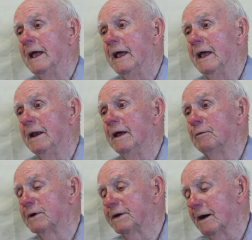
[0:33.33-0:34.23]
And they
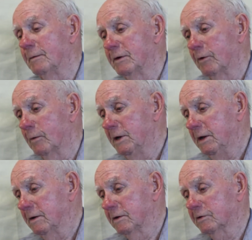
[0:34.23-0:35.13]
would tell me,
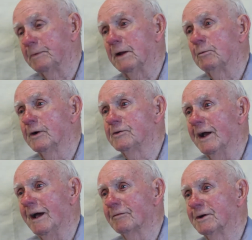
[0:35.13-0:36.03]
Roby, you spend what you
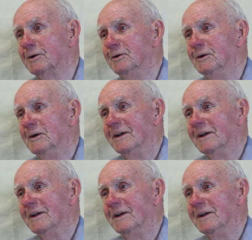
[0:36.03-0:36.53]
have to.